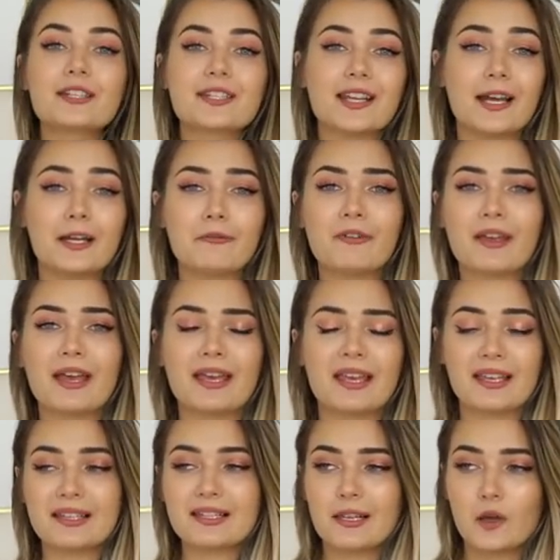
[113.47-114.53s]
design of it.
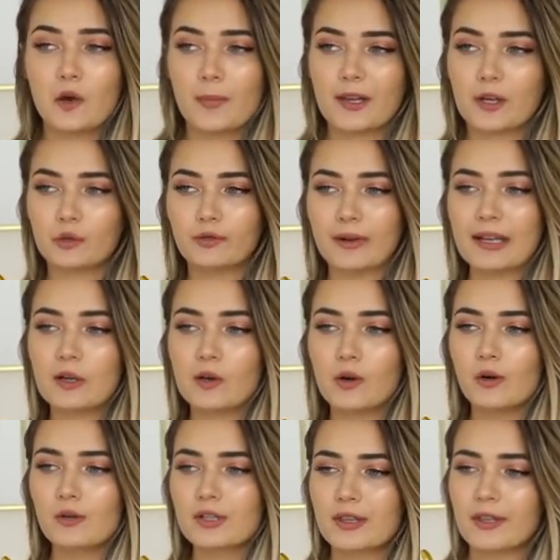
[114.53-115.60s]
It is a little bit
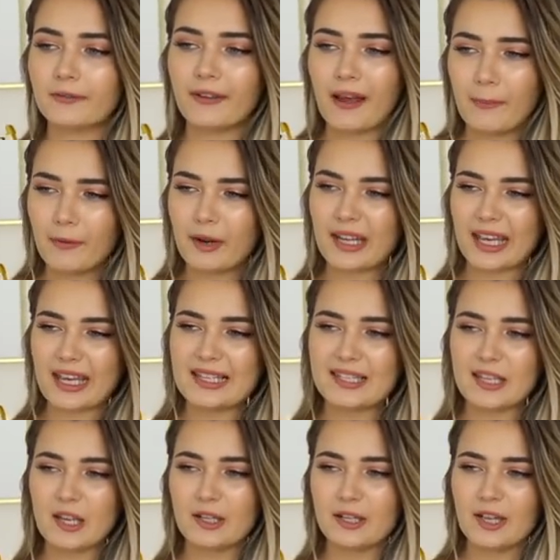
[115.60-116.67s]
crinkled. The fabric
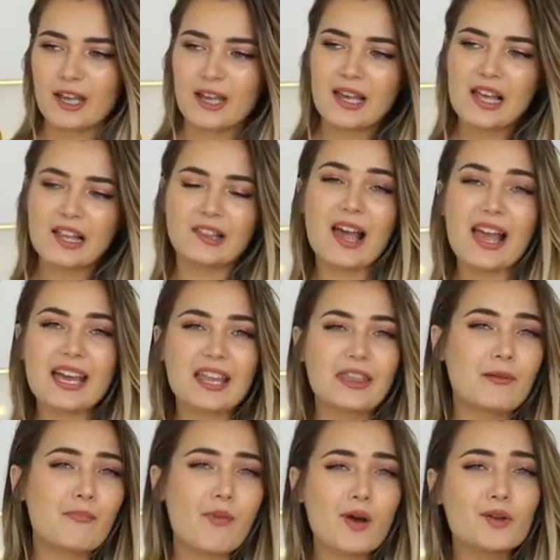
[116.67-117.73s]
isn't like
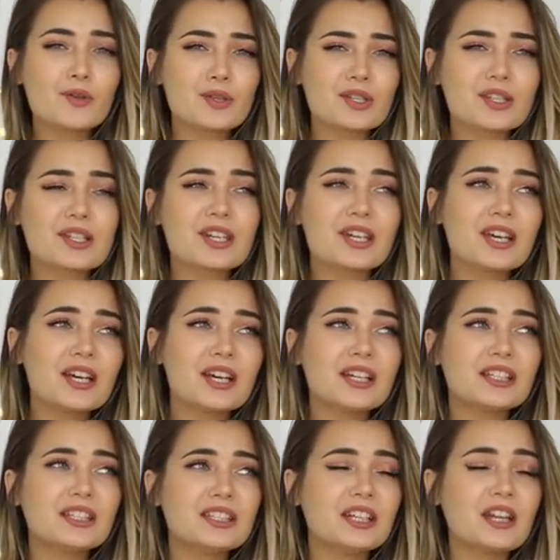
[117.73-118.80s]
the most
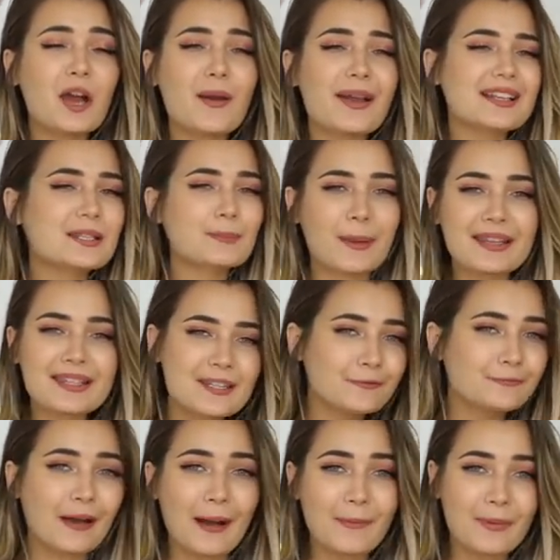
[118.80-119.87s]
you know,
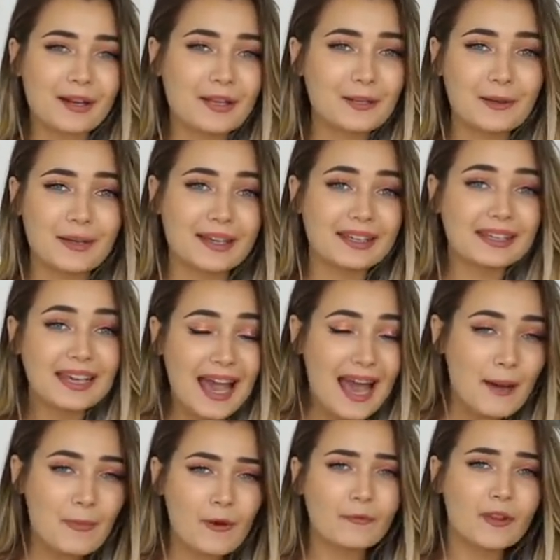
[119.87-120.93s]
expensive fabric you can
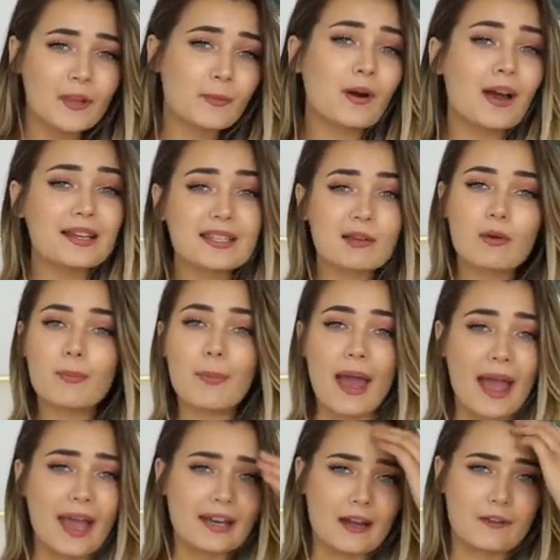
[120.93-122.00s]
get, but for the price that we
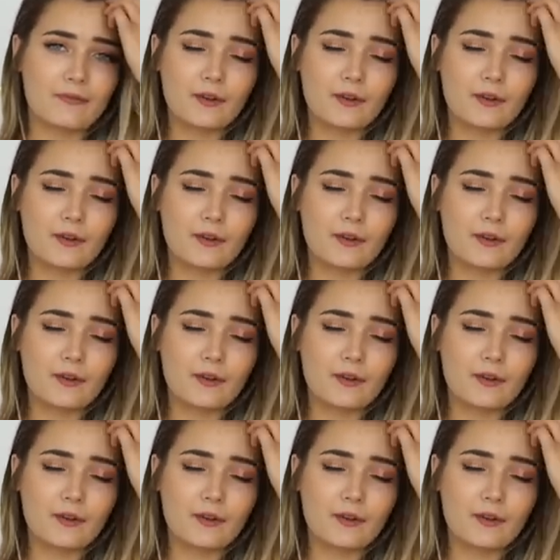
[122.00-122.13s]
paid, I